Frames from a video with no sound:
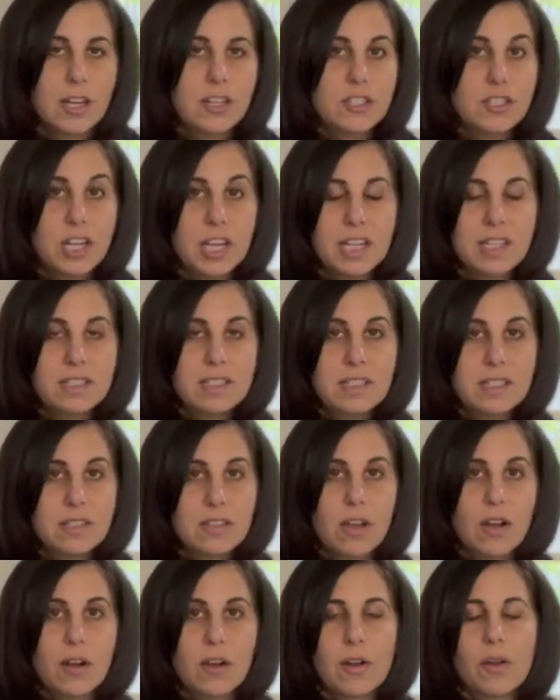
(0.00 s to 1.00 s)
Chances
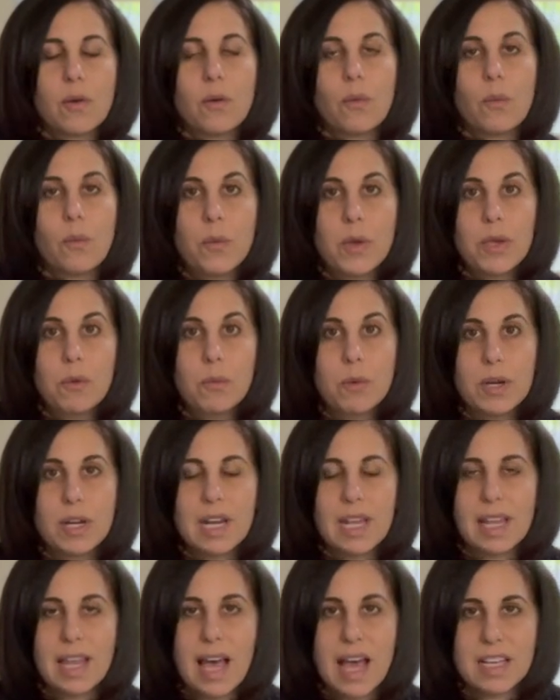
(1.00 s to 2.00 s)
are we
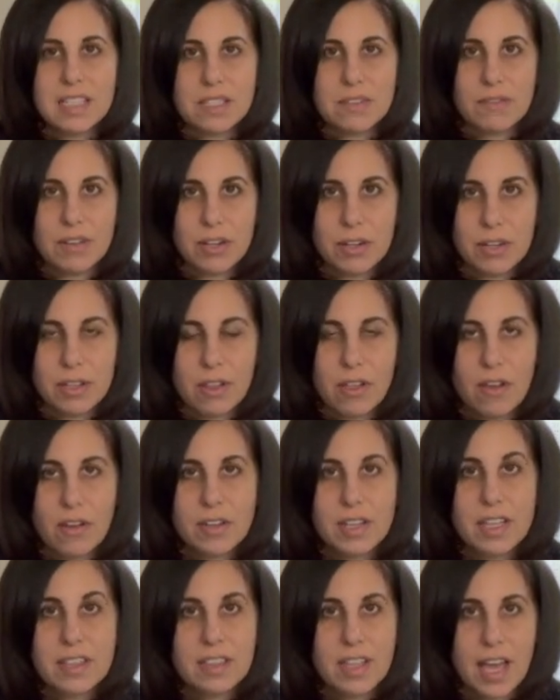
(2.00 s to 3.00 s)
wouldn't last very
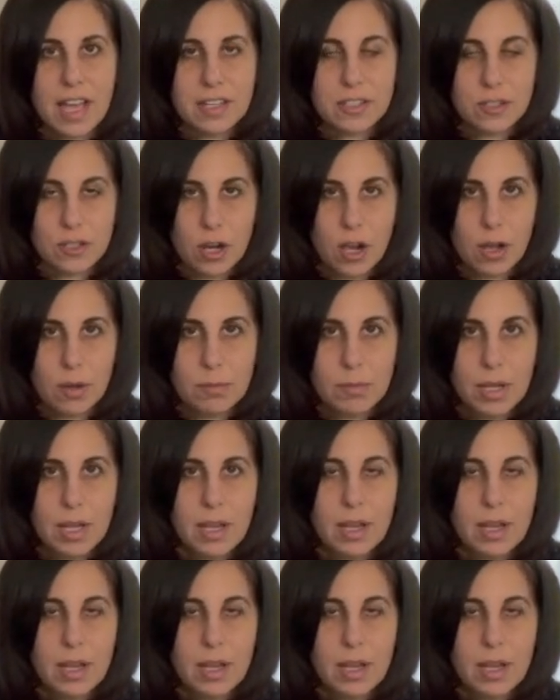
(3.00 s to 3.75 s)
long at that job.